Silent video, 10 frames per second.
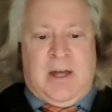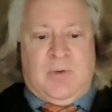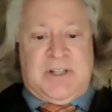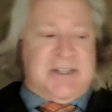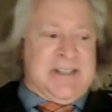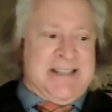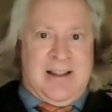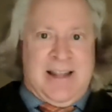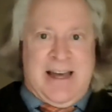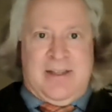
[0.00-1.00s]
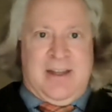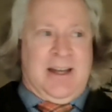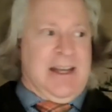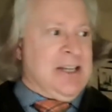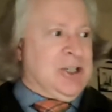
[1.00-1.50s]
which is sell that
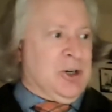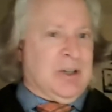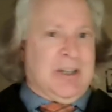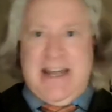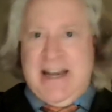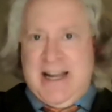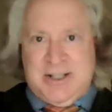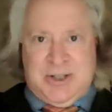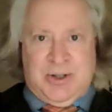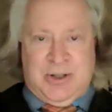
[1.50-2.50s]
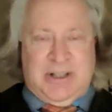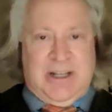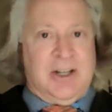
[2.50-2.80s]
thing internally and externally.